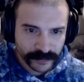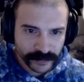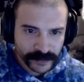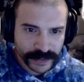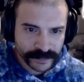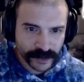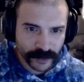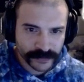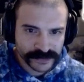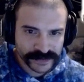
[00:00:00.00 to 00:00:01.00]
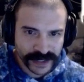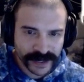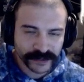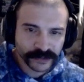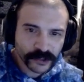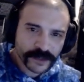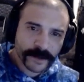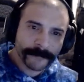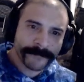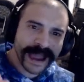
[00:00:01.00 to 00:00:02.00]
You got the other side. Look at the
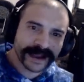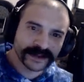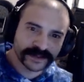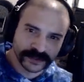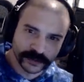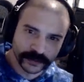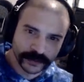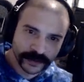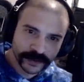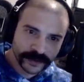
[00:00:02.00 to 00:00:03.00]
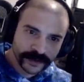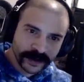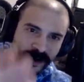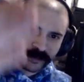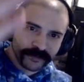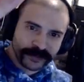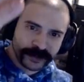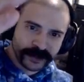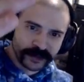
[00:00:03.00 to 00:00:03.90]
magnitude of the